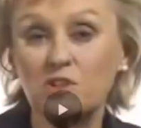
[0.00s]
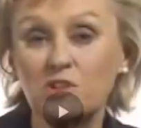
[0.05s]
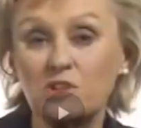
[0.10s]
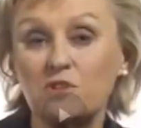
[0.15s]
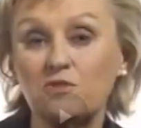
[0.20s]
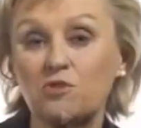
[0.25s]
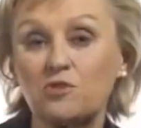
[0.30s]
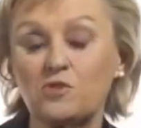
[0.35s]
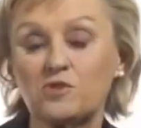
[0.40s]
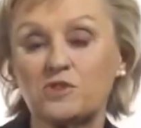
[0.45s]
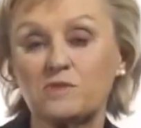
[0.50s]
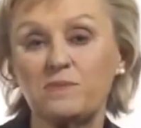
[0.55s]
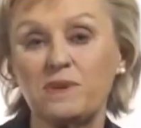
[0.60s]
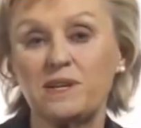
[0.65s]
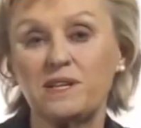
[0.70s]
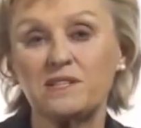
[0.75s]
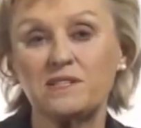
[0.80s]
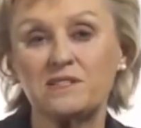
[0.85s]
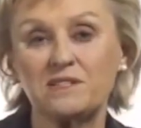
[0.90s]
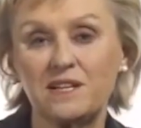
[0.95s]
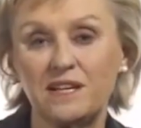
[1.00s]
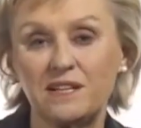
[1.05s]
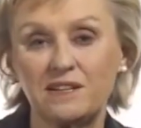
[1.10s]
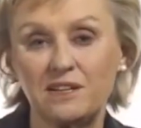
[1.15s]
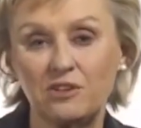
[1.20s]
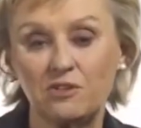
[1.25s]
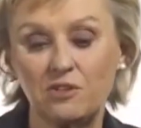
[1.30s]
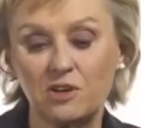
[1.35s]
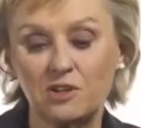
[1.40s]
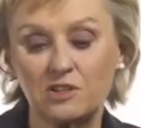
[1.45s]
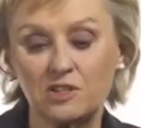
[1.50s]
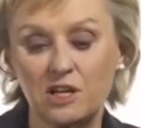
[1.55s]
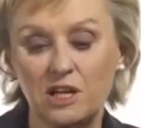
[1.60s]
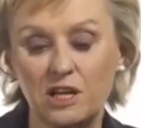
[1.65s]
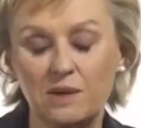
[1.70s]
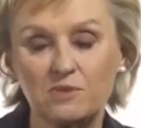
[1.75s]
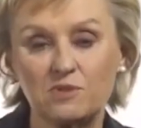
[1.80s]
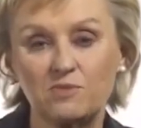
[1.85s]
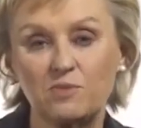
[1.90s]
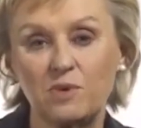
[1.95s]
It also, of course, means that there are
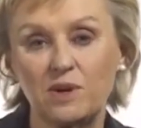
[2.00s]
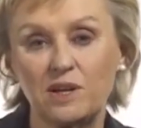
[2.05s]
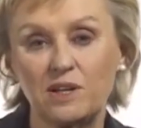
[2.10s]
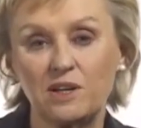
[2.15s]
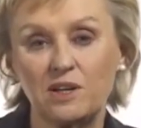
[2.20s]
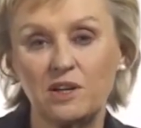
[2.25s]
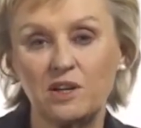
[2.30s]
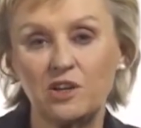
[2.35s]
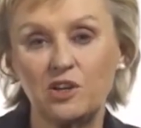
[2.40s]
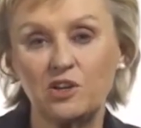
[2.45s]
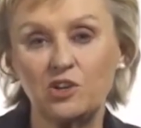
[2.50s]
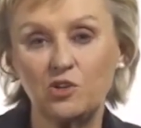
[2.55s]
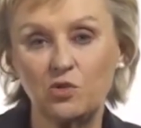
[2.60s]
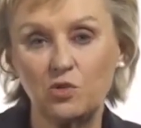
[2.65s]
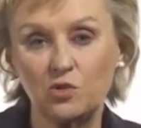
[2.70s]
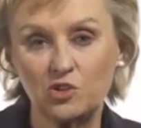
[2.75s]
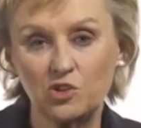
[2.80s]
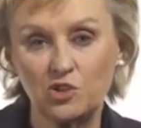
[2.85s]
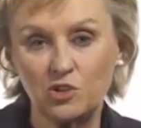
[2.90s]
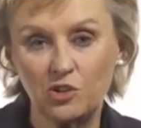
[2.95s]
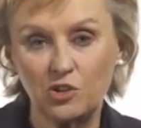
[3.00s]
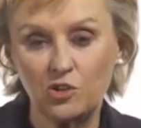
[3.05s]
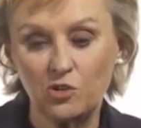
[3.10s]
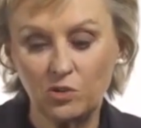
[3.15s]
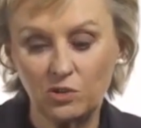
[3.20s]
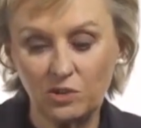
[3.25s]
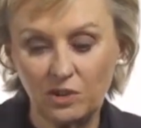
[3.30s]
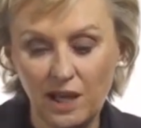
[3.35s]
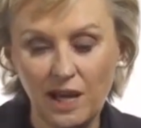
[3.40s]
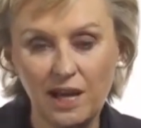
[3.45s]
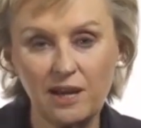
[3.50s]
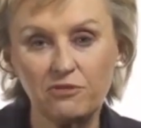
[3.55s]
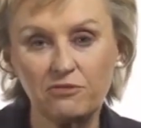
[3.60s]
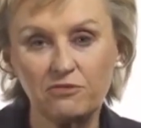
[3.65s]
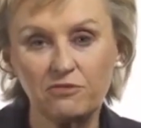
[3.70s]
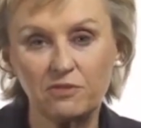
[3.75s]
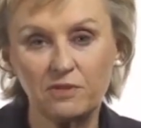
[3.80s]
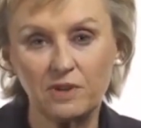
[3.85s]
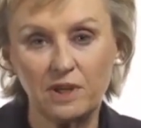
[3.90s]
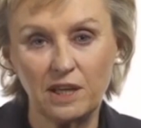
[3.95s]
times when your your
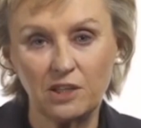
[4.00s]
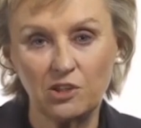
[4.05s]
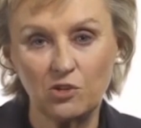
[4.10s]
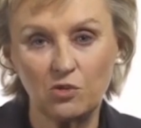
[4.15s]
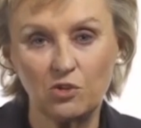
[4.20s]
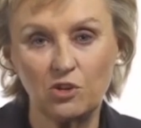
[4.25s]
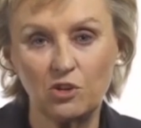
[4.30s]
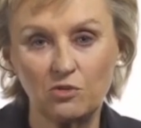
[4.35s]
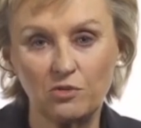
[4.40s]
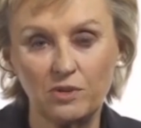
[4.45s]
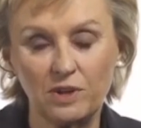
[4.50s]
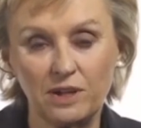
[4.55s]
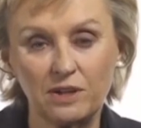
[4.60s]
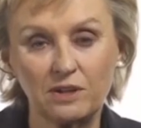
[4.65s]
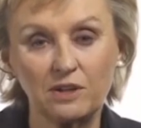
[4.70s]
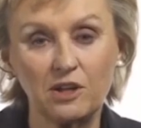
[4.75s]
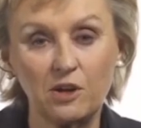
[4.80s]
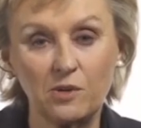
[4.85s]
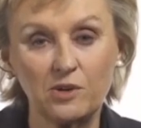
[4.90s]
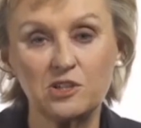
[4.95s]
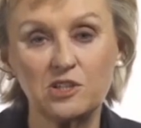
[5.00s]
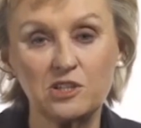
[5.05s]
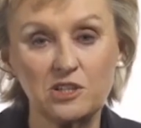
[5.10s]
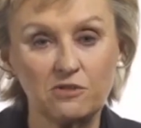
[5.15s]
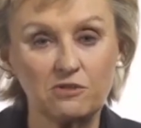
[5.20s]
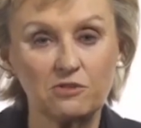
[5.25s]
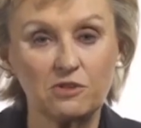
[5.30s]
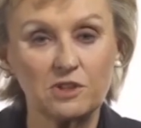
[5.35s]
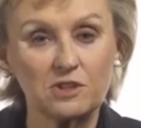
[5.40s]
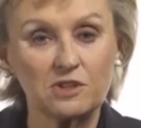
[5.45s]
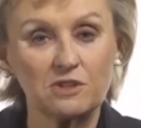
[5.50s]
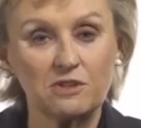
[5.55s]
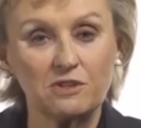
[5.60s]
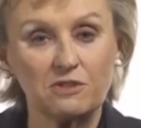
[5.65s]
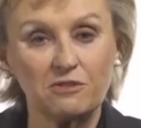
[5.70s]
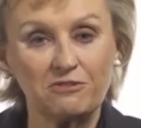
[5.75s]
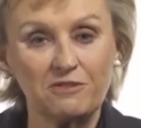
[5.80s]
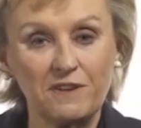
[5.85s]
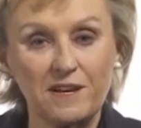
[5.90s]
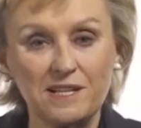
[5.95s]
life and your career go into different
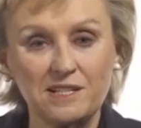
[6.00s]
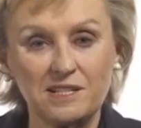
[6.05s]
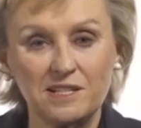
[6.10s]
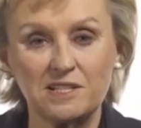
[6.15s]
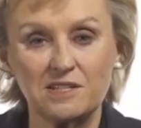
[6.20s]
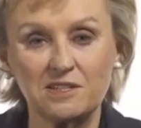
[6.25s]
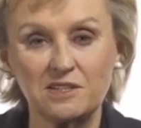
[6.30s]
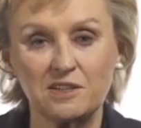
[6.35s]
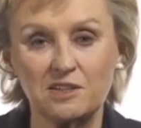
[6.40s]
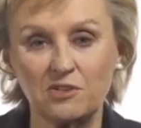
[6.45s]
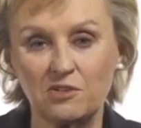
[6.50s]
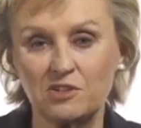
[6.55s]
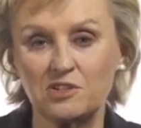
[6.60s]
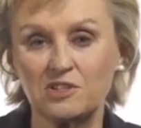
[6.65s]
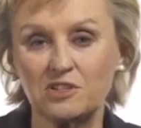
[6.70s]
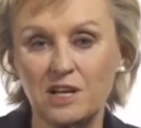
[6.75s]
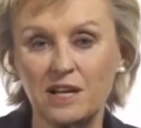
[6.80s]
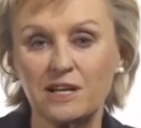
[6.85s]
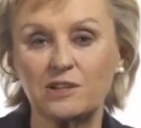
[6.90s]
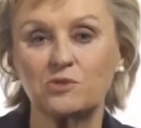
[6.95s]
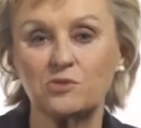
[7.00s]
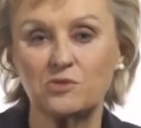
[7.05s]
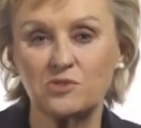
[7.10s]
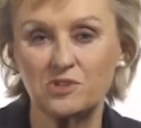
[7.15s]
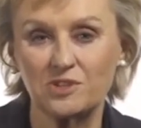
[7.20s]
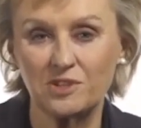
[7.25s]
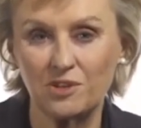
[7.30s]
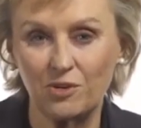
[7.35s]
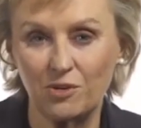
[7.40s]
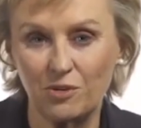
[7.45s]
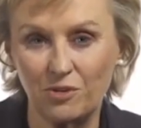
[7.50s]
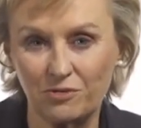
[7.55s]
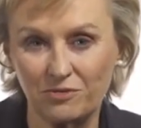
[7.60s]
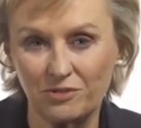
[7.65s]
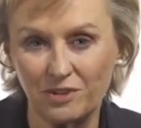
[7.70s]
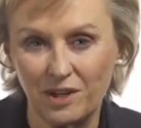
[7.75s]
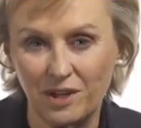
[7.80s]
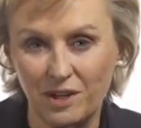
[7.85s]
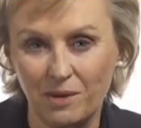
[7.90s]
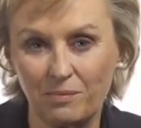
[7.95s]
phases, that there are cycles
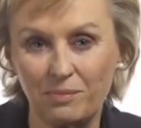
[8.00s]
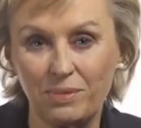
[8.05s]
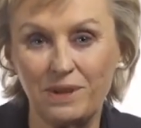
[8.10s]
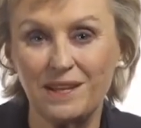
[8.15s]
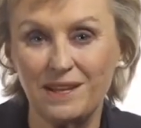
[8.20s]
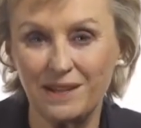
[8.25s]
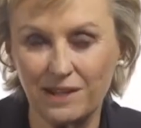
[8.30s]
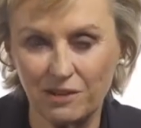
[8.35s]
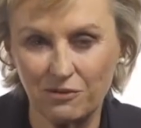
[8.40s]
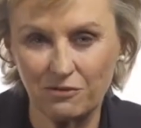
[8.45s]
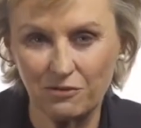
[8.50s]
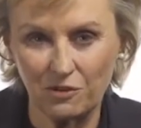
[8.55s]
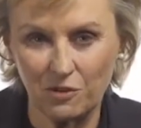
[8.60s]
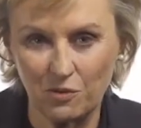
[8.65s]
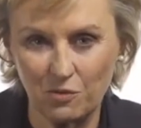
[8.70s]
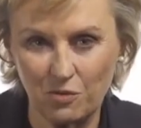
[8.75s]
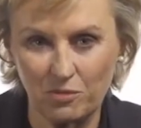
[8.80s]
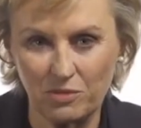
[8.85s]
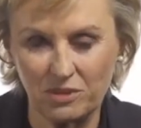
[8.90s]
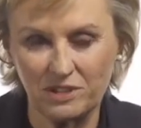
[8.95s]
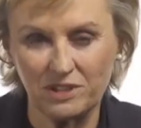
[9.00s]
of being for a